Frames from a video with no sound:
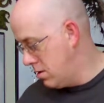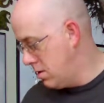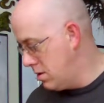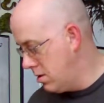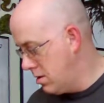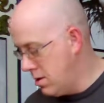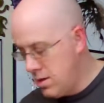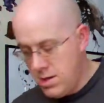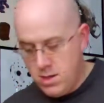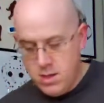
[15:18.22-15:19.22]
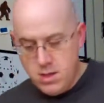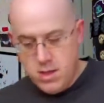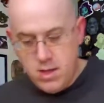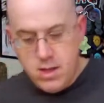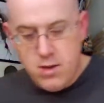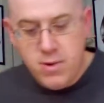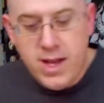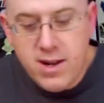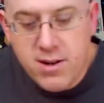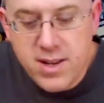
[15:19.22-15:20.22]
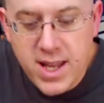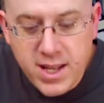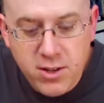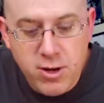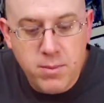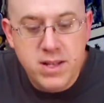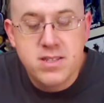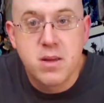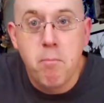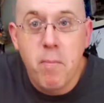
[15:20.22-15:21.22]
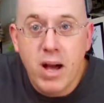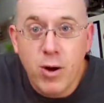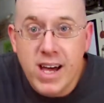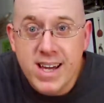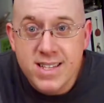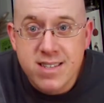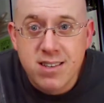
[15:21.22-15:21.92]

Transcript: uh, we got our NECA Gremlins, Mogwai